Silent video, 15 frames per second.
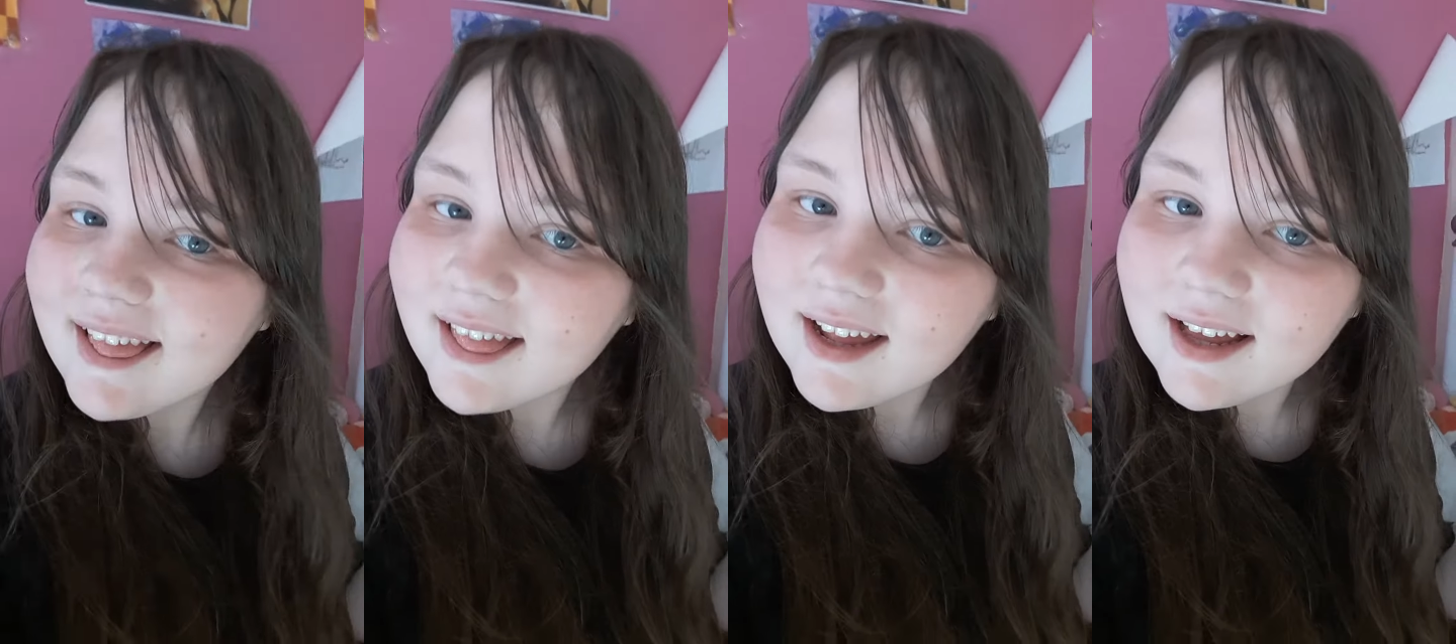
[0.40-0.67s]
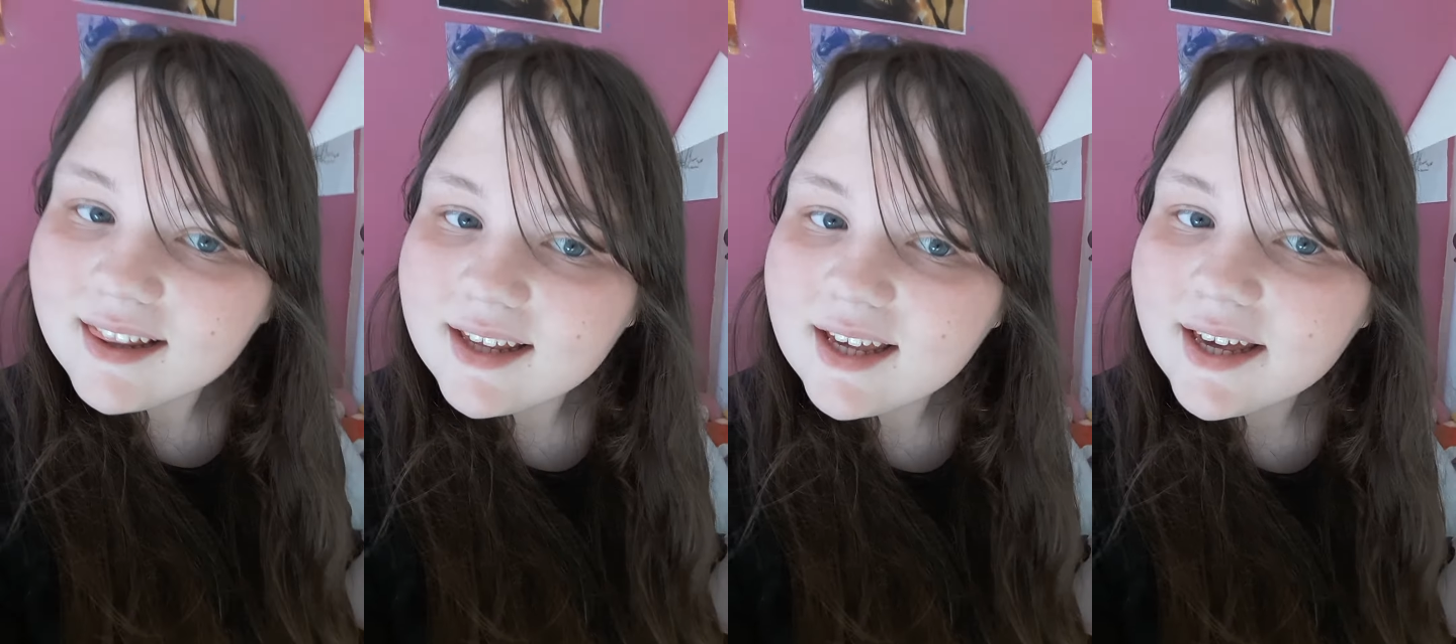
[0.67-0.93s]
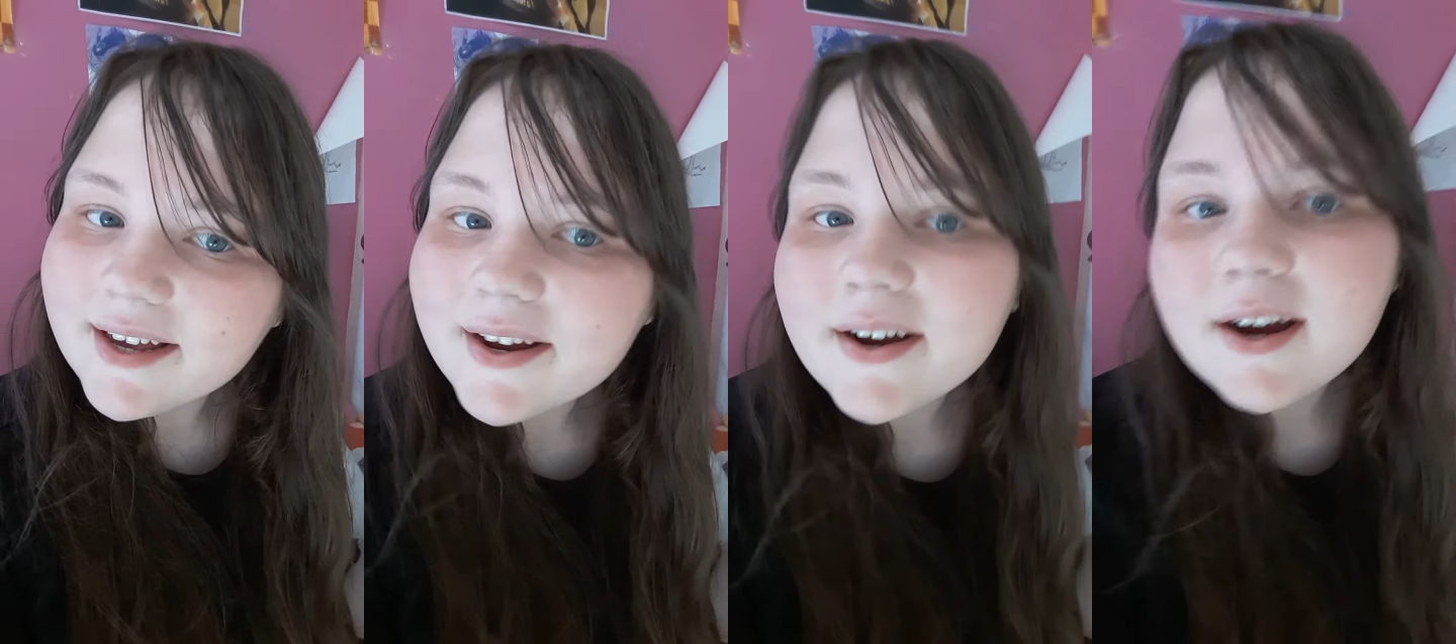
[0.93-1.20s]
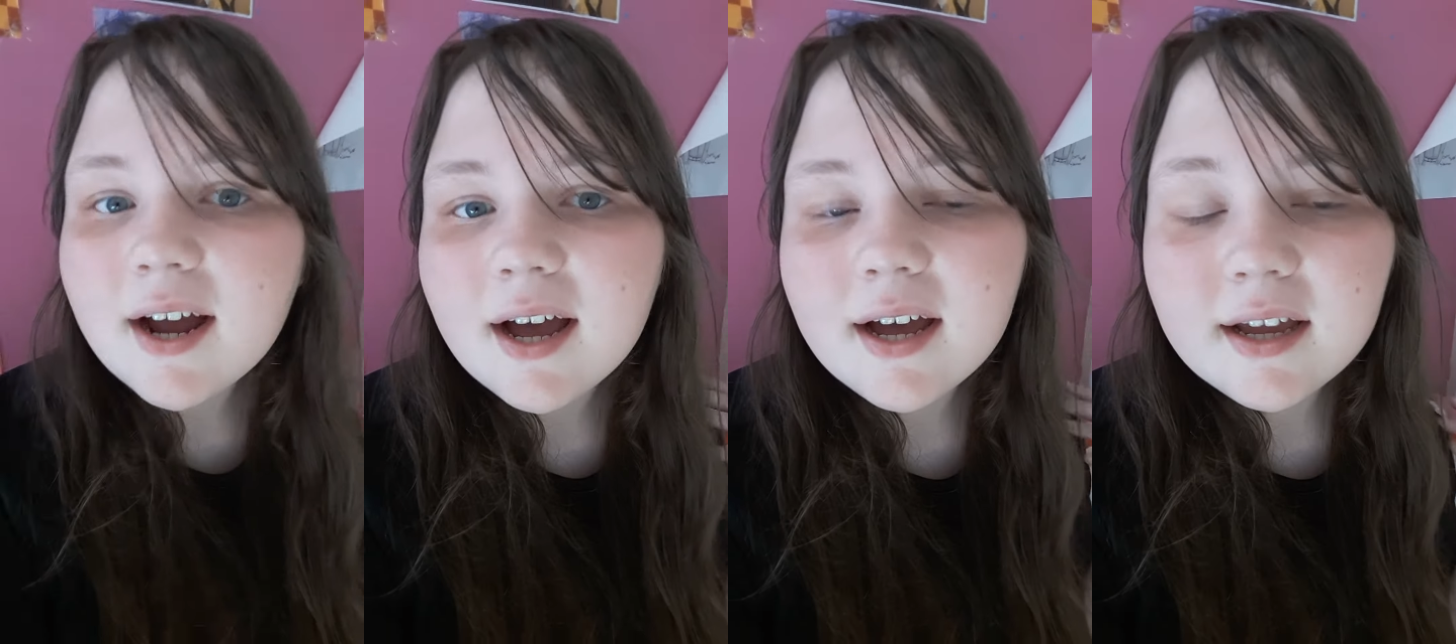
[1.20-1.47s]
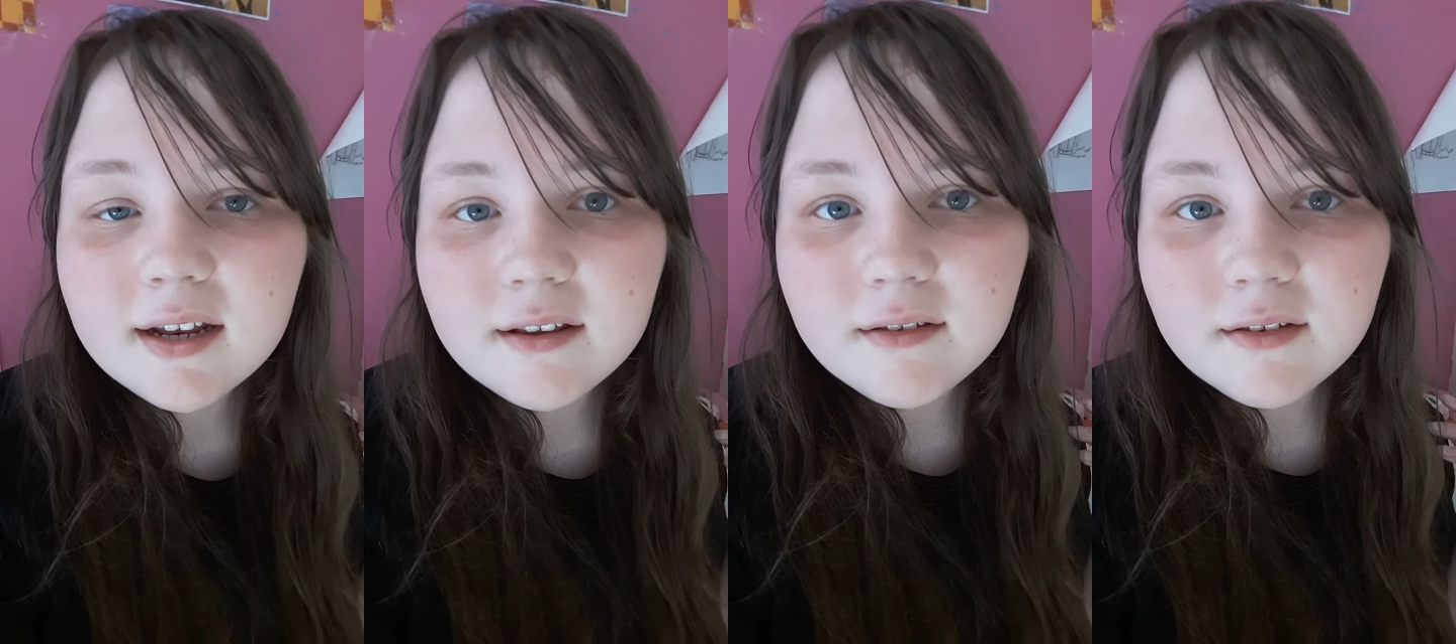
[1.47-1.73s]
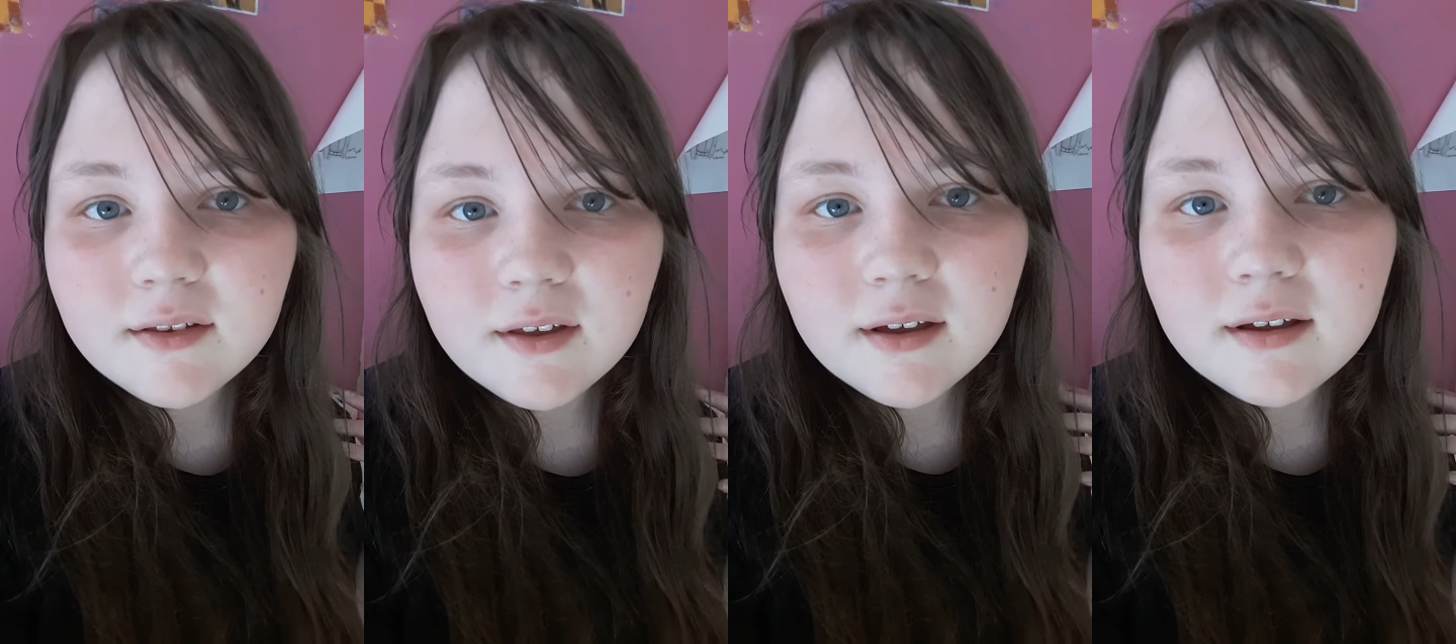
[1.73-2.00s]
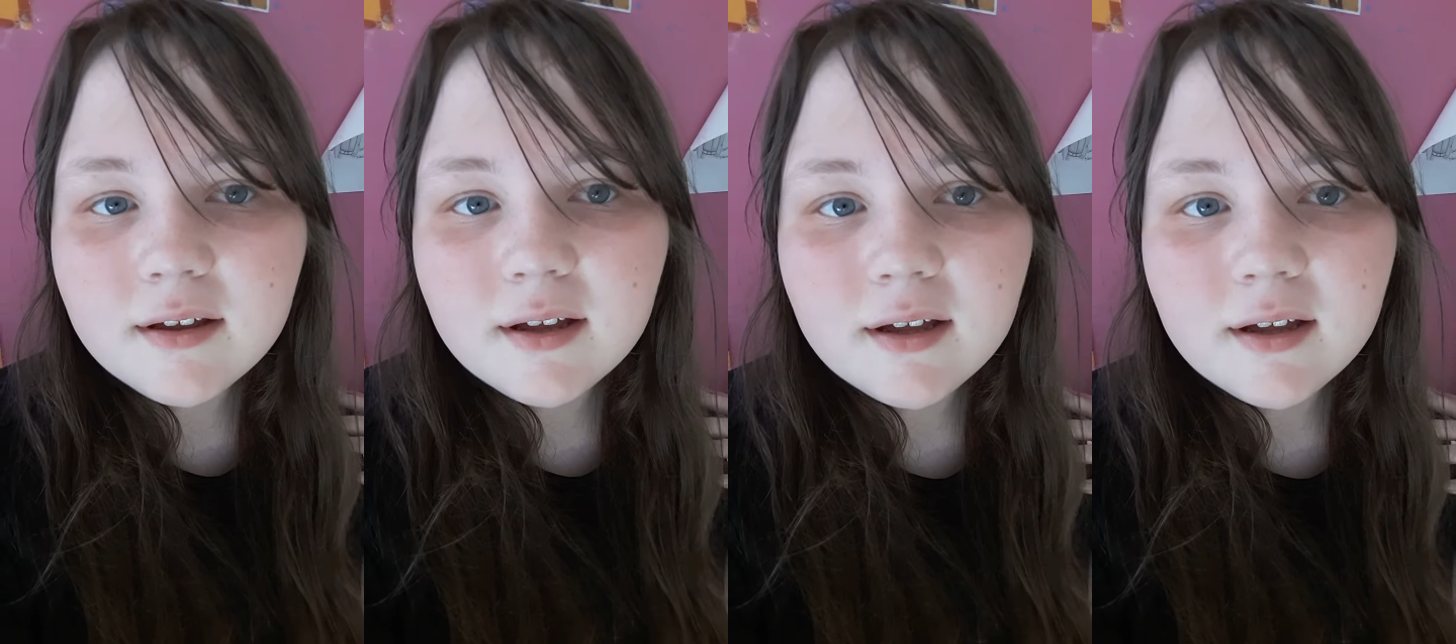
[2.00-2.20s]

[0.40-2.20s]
it's Natalie here and